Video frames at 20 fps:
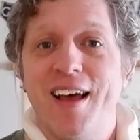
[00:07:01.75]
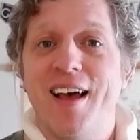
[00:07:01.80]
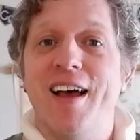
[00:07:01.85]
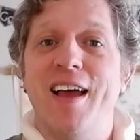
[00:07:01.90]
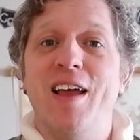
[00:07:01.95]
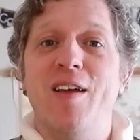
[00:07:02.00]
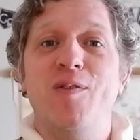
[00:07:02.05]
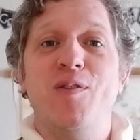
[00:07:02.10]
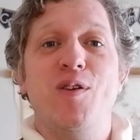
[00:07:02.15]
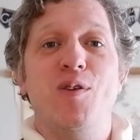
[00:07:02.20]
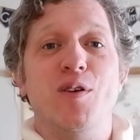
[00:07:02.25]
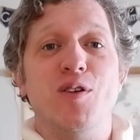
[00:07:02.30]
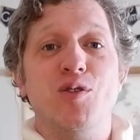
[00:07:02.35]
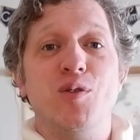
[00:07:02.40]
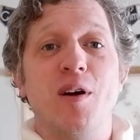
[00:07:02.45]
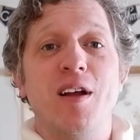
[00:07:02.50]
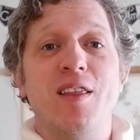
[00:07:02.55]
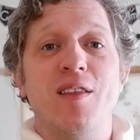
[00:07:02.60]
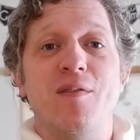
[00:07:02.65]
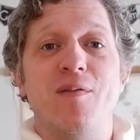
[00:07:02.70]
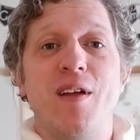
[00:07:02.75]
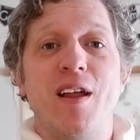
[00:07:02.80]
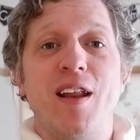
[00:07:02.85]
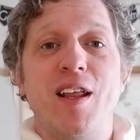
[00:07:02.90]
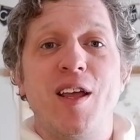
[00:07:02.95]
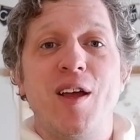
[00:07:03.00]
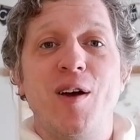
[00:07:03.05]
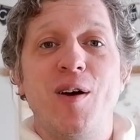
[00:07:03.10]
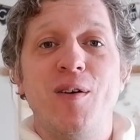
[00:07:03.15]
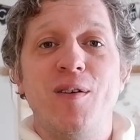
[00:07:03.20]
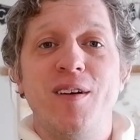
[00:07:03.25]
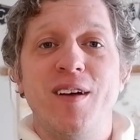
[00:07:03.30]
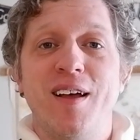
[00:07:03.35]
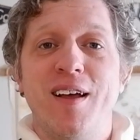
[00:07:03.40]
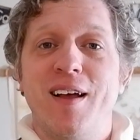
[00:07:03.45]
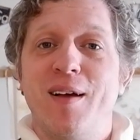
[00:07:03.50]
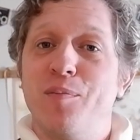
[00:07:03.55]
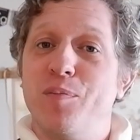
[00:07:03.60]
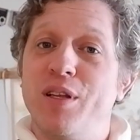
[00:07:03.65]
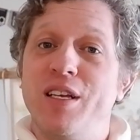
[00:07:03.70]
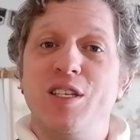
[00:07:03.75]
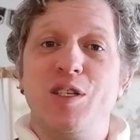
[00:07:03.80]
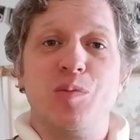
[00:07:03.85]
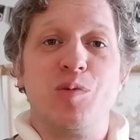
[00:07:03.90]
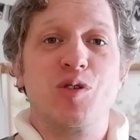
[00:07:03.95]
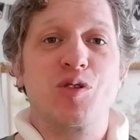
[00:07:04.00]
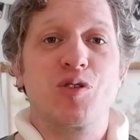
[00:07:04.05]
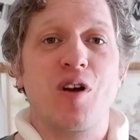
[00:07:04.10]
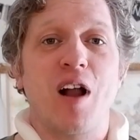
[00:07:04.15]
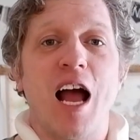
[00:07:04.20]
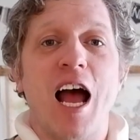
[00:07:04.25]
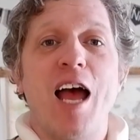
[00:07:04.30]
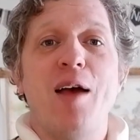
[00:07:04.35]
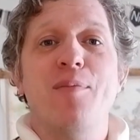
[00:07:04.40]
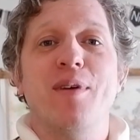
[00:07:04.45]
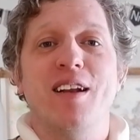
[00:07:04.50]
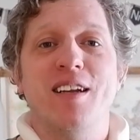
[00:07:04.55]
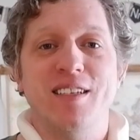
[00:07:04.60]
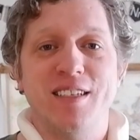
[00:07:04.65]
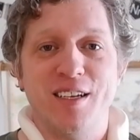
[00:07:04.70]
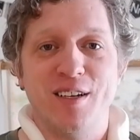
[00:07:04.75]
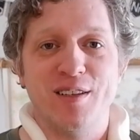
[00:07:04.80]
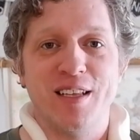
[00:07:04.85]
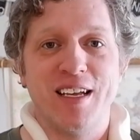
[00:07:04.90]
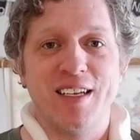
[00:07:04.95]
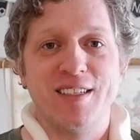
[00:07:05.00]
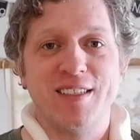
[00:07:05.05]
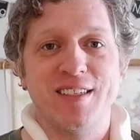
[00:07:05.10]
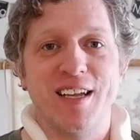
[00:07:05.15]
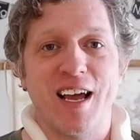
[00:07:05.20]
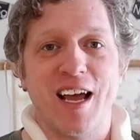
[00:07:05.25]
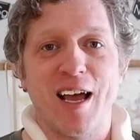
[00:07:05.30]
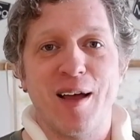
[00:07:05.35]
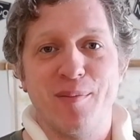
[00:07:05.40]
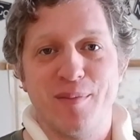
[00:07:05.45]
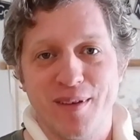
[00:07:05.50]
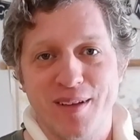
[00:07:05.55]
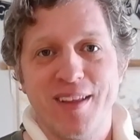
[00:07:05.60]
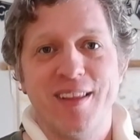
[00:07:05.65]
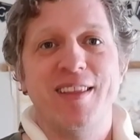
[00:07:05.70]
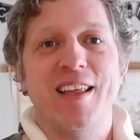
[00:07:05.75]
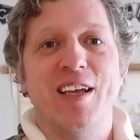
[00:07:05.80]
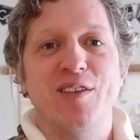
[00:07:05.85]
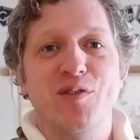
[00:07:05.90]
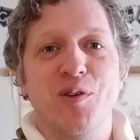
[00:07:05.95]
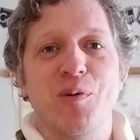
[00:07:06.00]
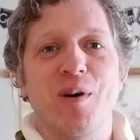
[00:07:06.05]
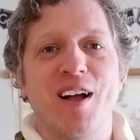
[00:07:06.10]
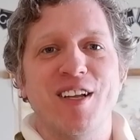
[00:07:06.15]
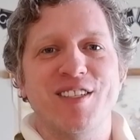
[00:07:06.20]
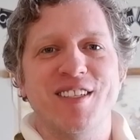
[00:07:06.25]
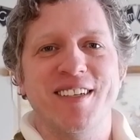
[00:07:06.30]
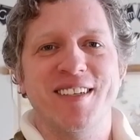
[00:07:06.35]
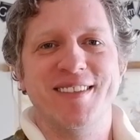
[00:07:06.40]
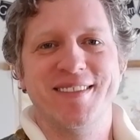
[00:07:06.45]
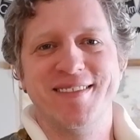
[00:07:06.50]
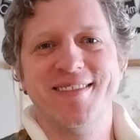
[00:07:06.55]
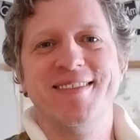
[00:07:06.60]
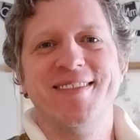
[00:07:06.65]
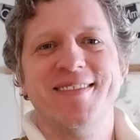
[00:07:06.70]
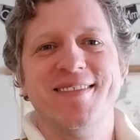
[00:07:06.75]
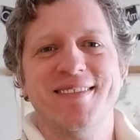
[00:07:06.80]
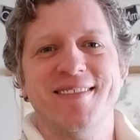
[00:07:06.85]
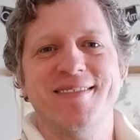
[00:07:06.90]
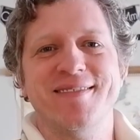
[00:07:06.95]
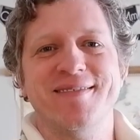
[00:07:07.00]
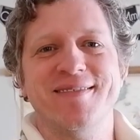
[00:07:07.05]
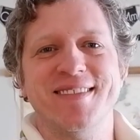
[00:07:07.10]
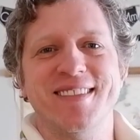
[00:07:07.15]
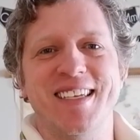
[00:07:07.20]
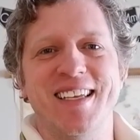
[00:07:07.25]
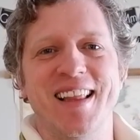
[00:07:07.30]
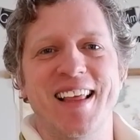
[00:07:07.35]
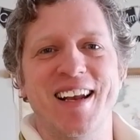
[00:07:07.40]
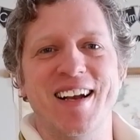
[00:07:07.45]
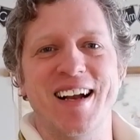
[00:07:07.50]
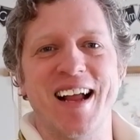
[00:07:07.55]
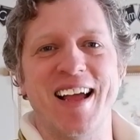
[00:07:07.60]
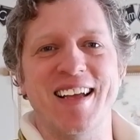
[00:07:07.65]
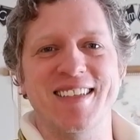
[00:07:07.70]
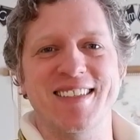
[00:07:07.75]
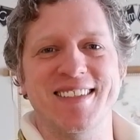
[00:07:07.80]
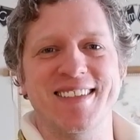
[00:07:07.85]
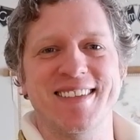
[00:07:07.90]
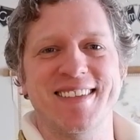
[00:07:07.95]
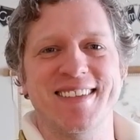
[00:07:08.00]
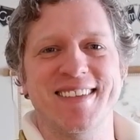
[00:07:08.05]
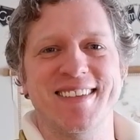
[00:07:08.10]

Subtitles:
If you enjoyed the video, please subscribe, and until next time, thanks for watching. See you later, guys.